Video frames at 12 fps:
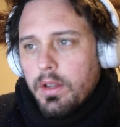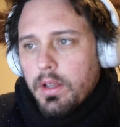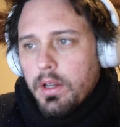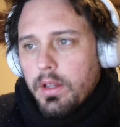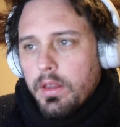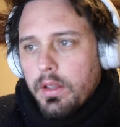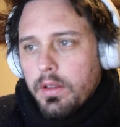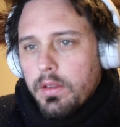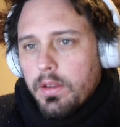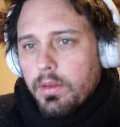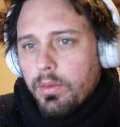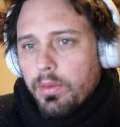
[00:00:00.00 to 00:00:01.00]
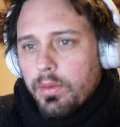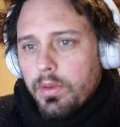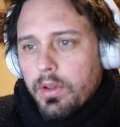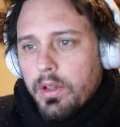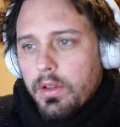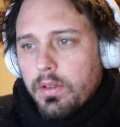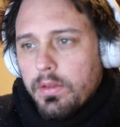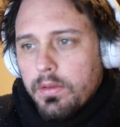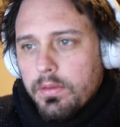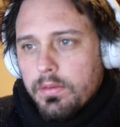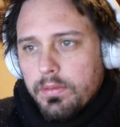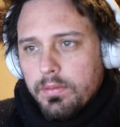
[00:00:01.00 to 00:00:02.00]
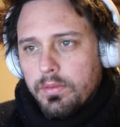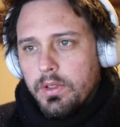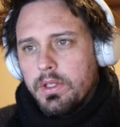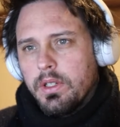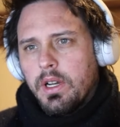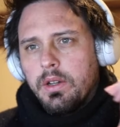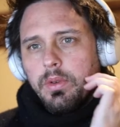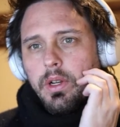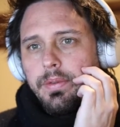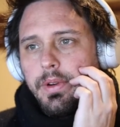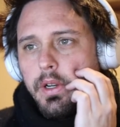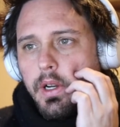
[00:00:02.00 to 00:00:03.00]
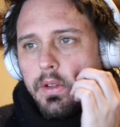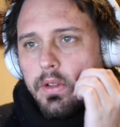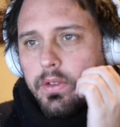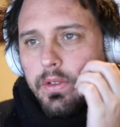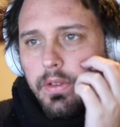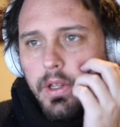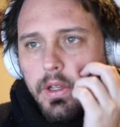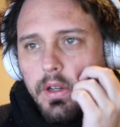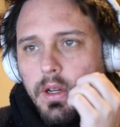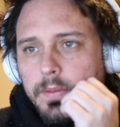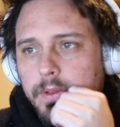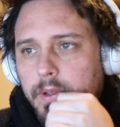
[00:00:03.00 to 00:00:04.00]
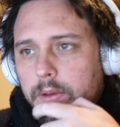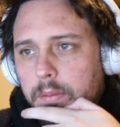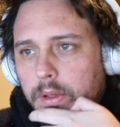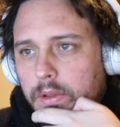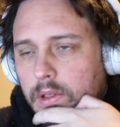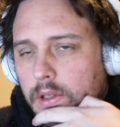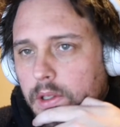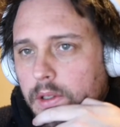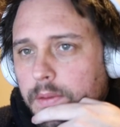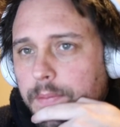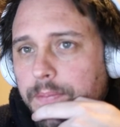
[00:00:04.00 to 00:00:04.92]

And I think that, okay, this is kind of what I figured out. There's like an offset, basically.